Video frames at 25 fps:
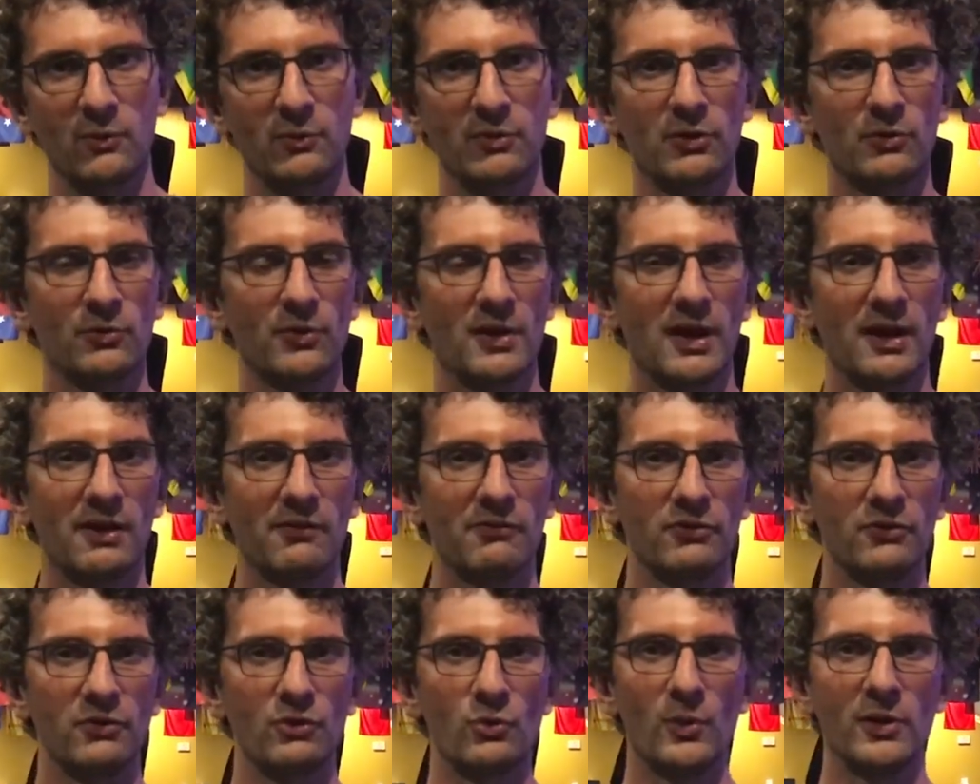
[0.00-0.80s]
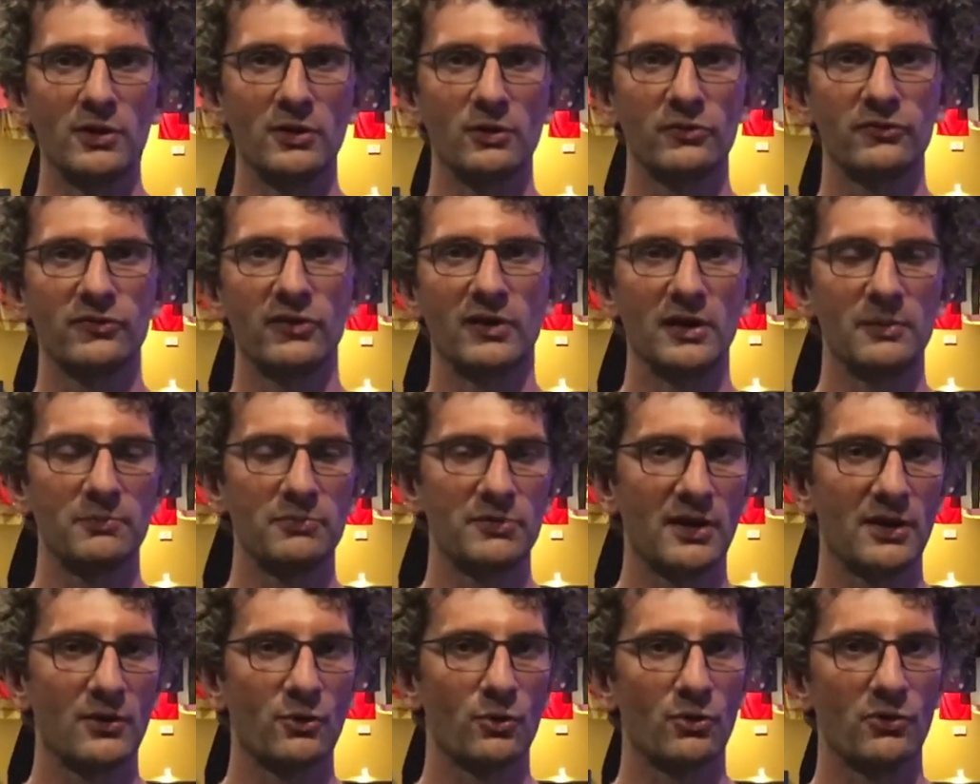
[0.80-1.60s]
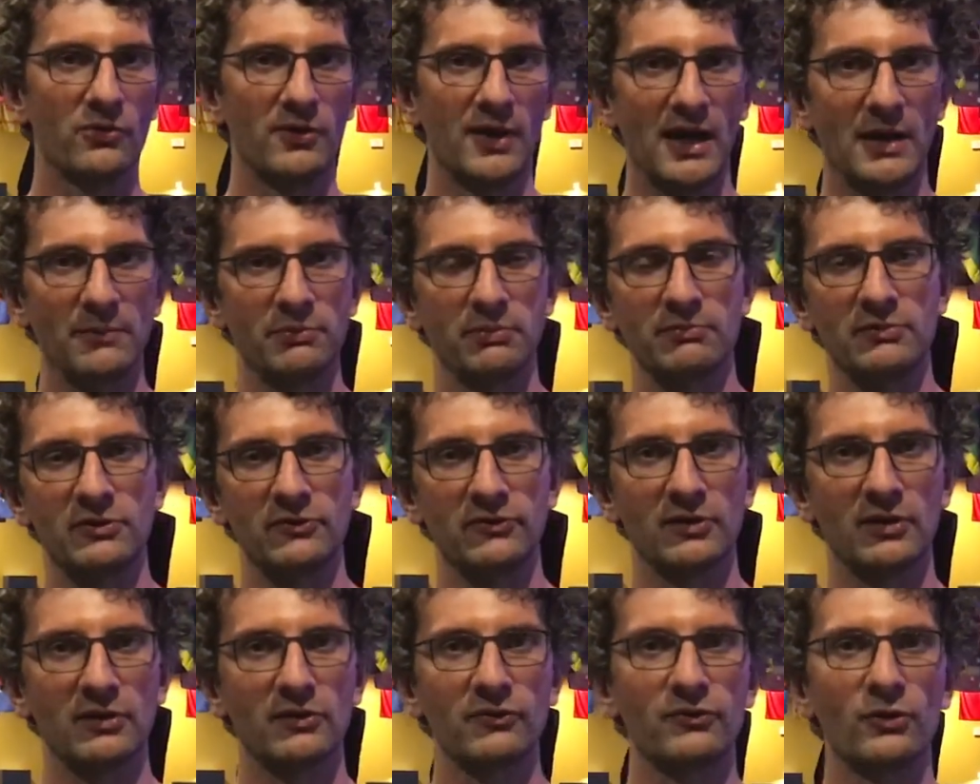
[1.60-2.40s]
We don't have the new Windows set up yet or the Apple Music,